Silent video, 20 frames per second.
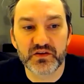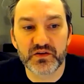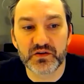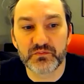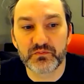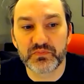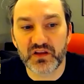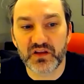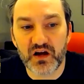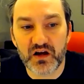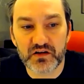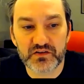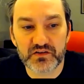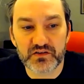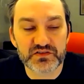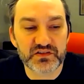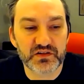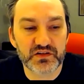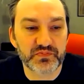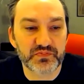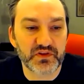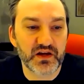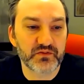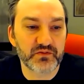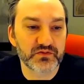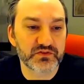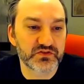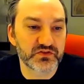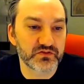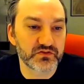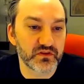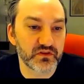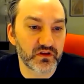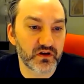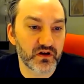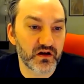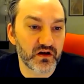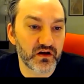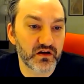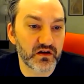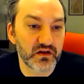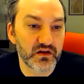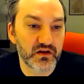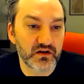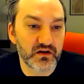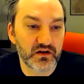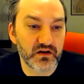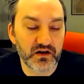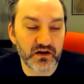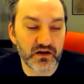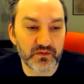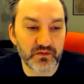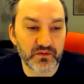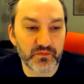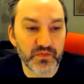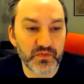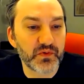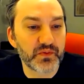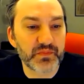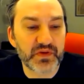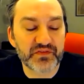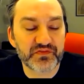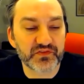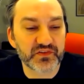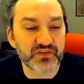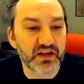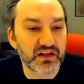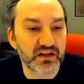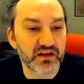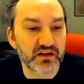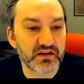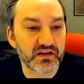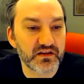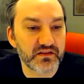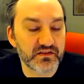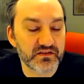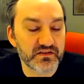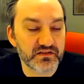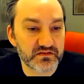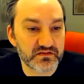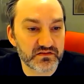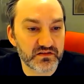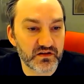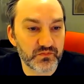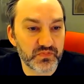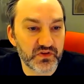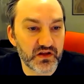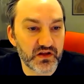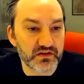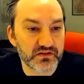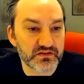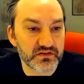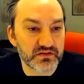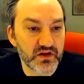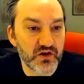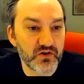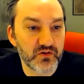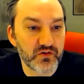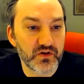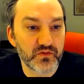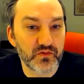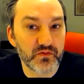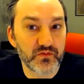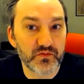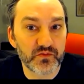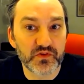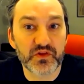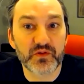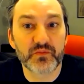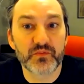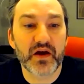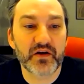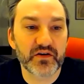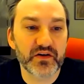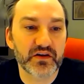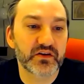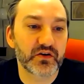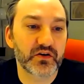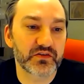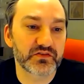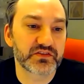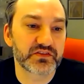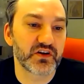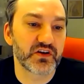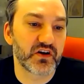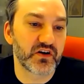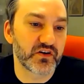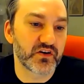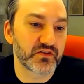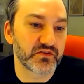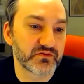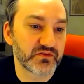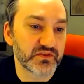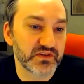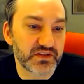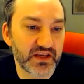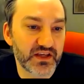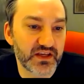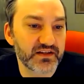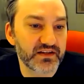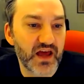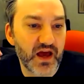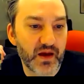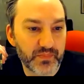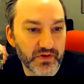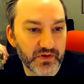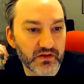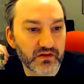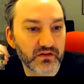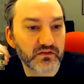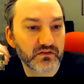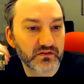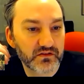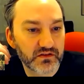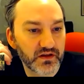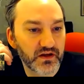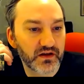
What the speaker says: blogger subplot with Jude Law. Am I forgetting any of those subplots? With the Marianne Cotillard kidnapping. Yeah.